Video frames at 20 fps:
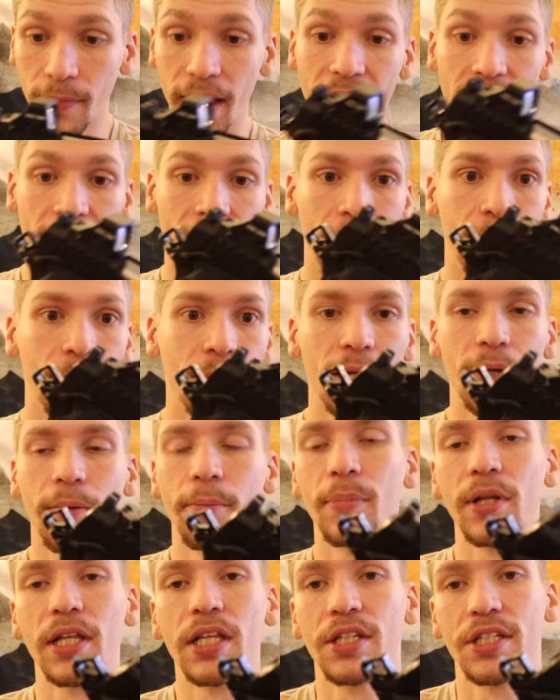and
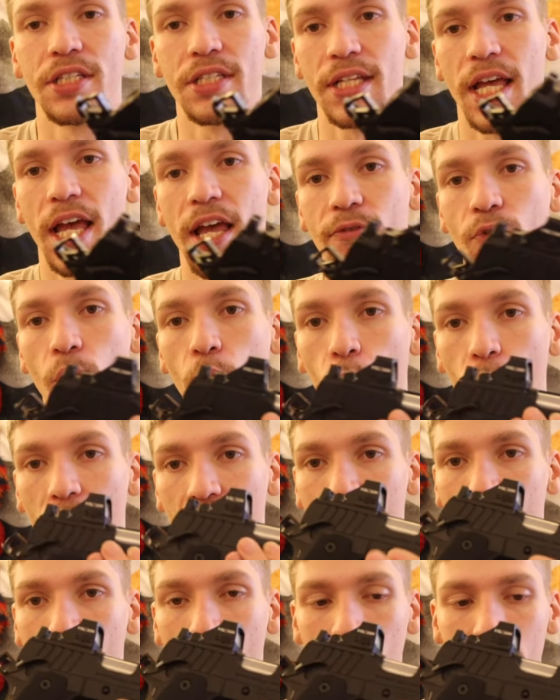completely safe
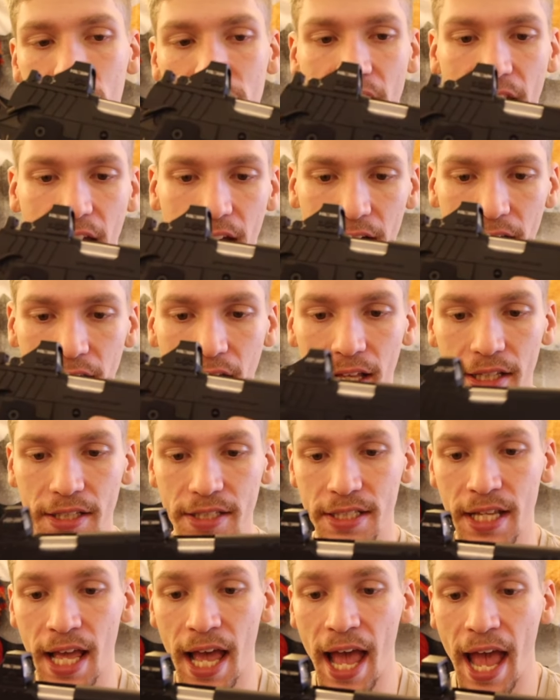with those
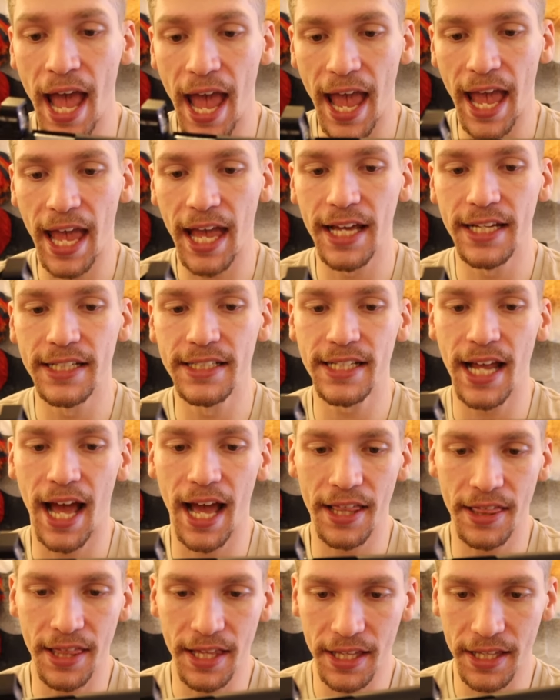handguns. And
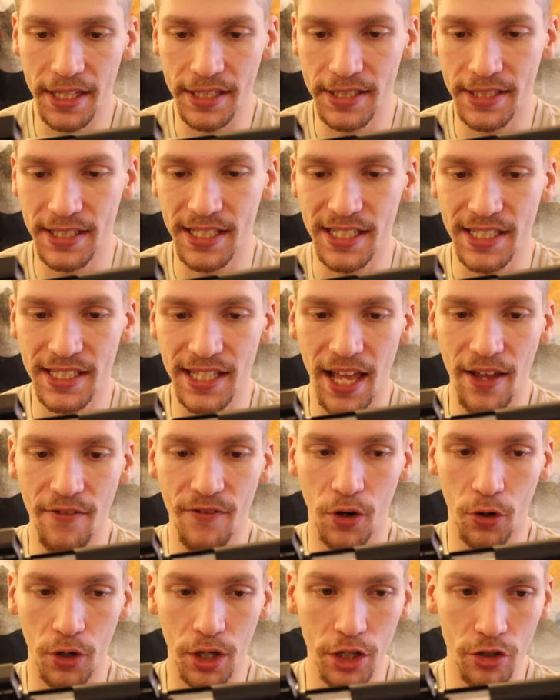I think this is a
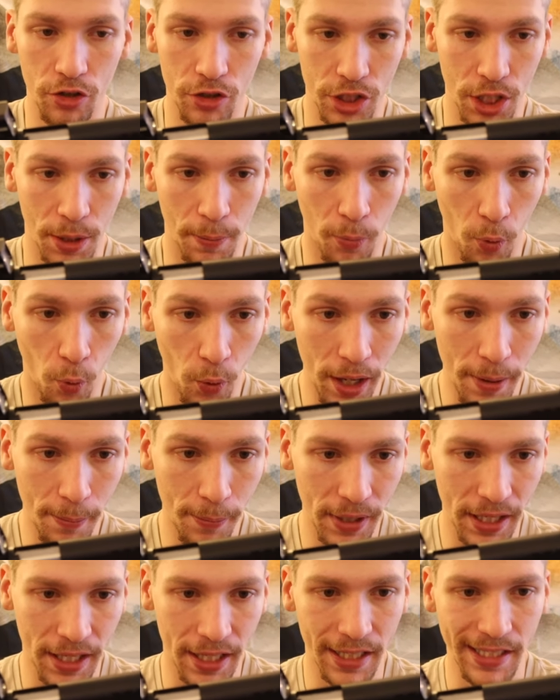very interesting point,
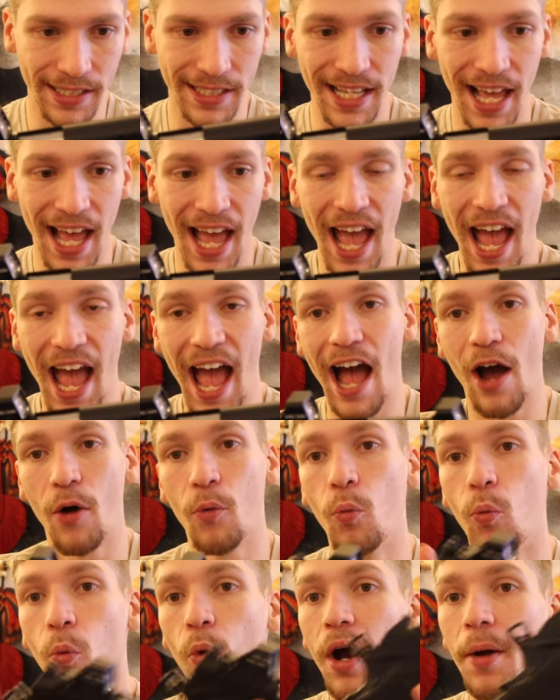because at
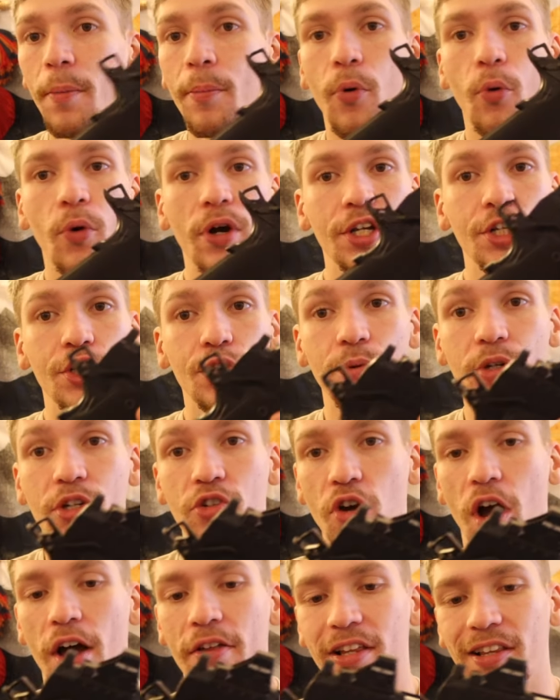what point do we
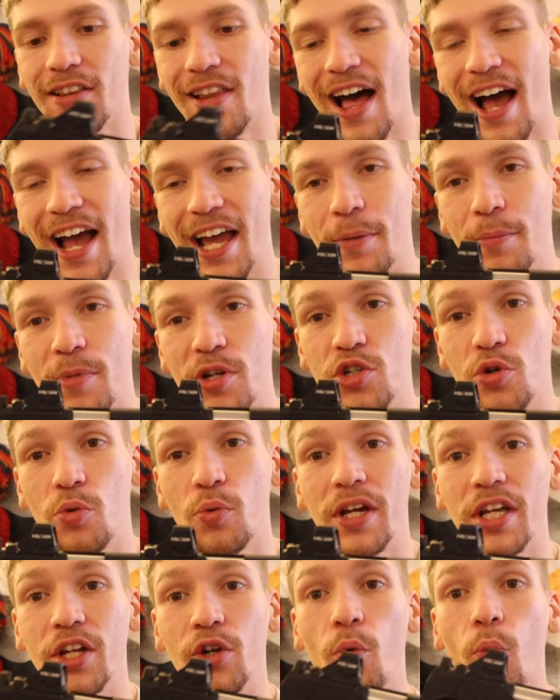draw the line
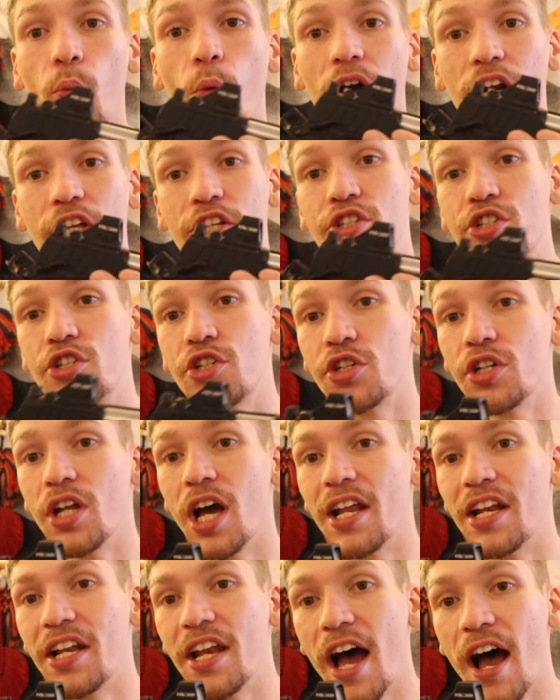between what is
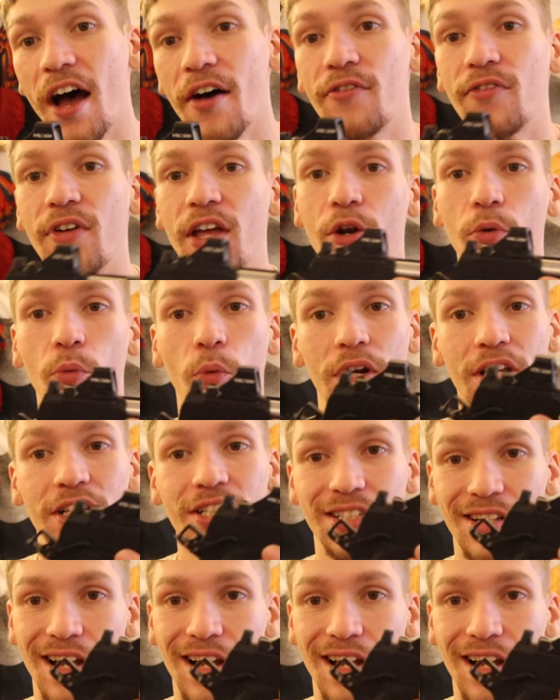enough and what is